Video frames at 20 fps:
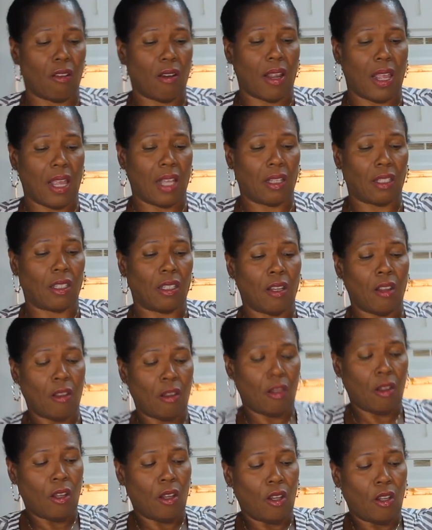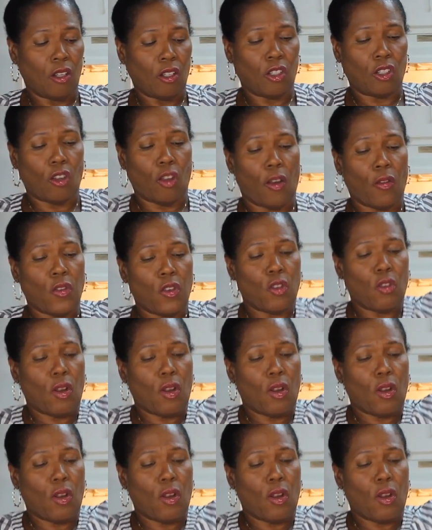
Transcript: your hands. So if you